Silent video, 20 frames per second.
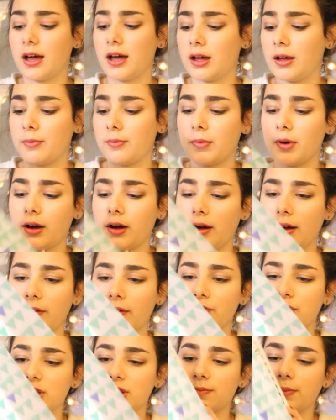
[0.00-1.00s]

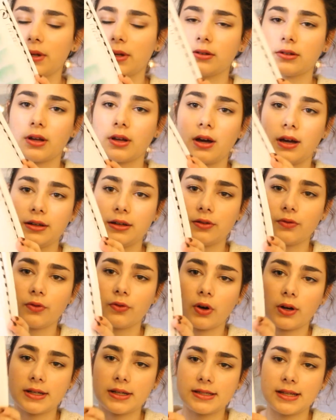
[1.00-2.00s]
I've just been kind of
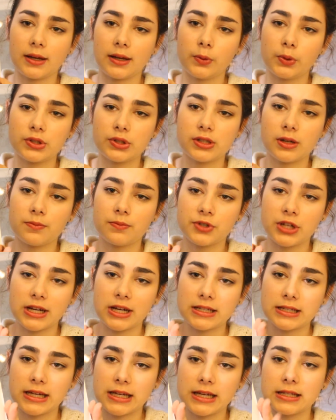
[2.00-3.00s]
writing what
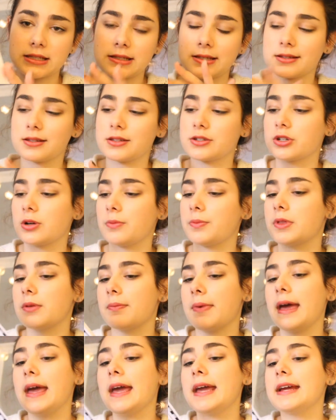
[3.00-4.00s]
subject it is at the top of the
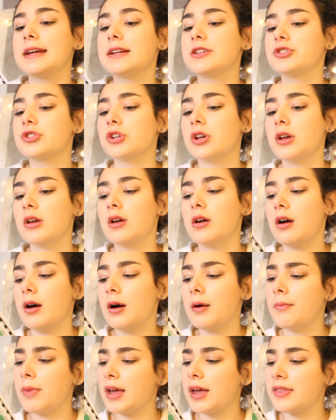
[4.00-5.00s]
page.
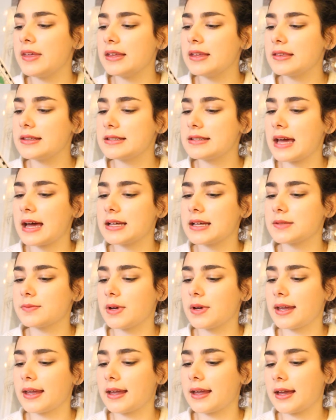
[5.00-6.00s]
But I think this has
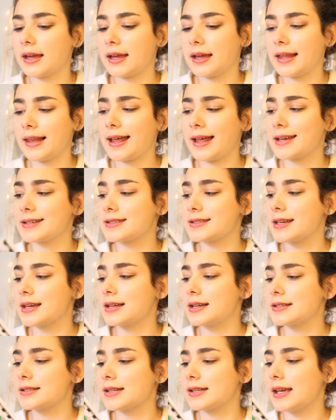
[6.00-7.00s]
my
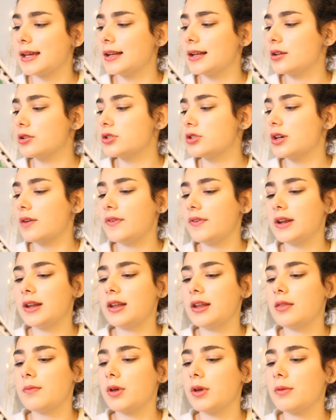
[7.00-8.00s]
classics and English stuff in it
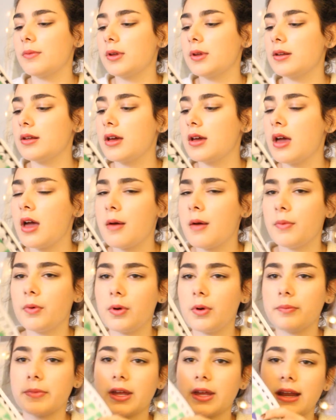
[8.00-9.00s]
at the moment.
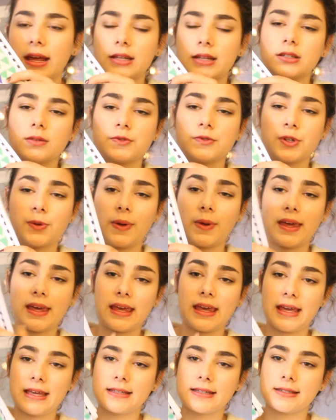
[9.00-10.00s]
What I'm going to end up
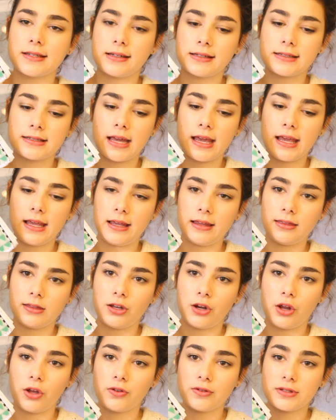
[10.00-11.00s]
doing is like taking the
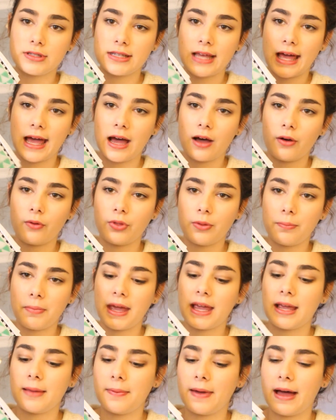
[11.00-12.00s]
notes out, the
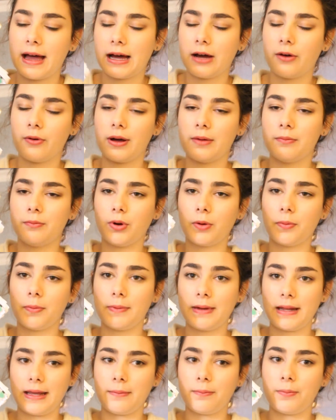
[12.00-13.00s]
paper out, and
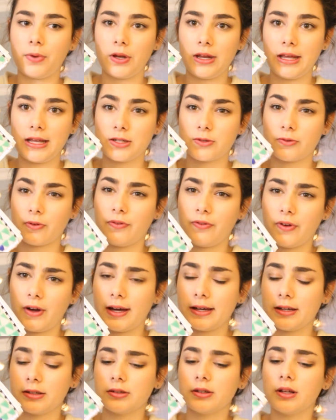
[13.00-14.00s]
probably putting it into a
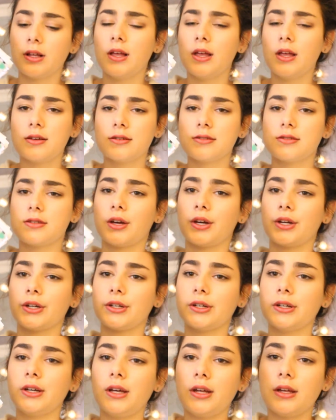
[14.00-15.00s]
file.
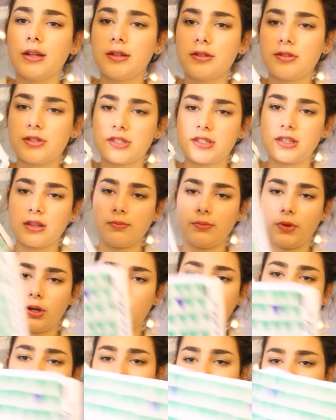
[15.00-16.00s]
So just at the
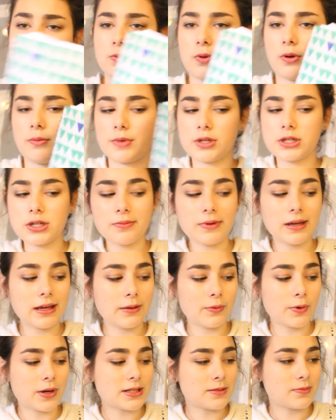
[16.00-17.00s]
moment this is what I'm
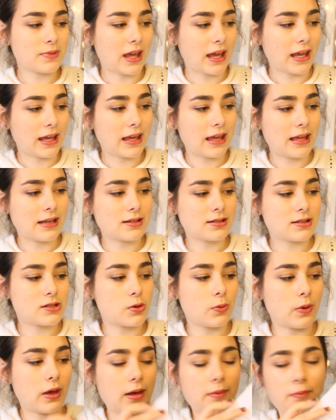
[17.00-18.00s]
doing whilst I'm getting
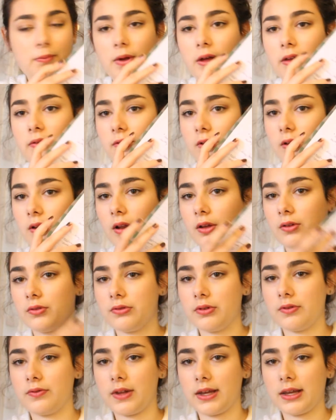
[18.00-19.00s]
into it, but I've got
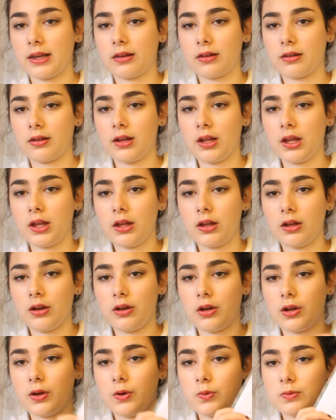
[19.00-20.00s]
loads of like
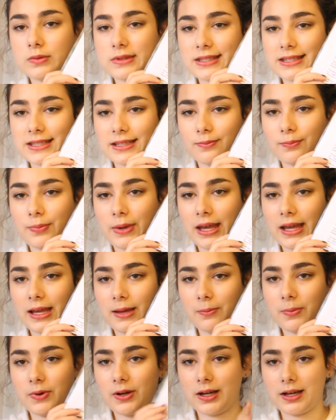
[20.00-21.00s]
notes and
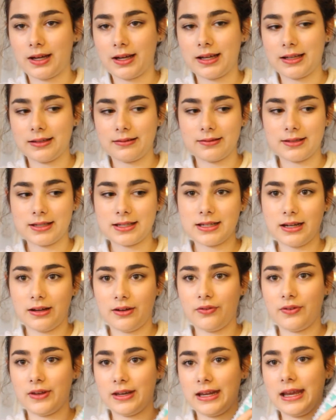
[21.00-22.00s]
paper and
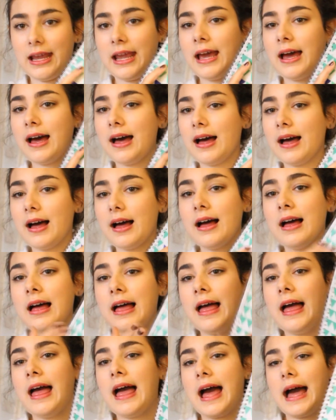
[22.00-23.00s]
stuff in here
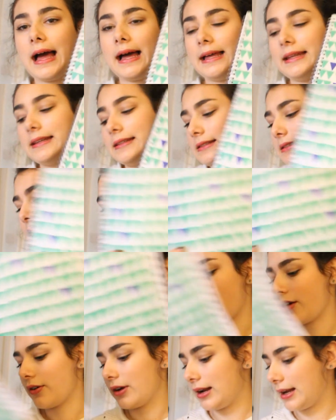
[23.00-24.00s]
and
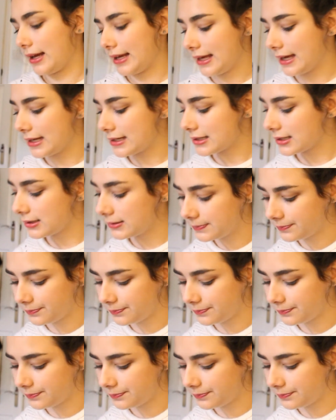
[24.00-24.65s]
I really like it.